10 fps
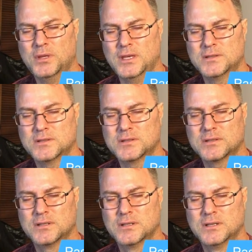Lord, we
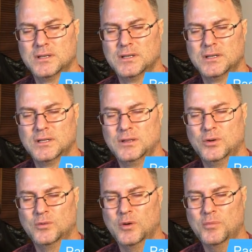pray.
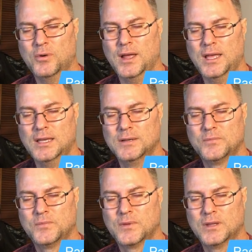Bless them, God.
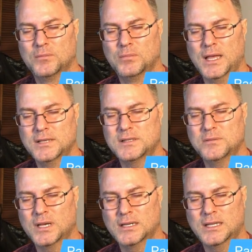Keep them safe.
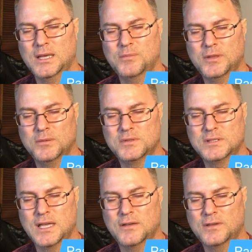Keep protect them,
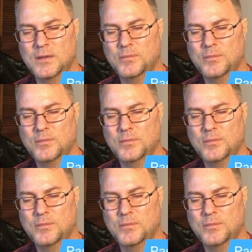Lord.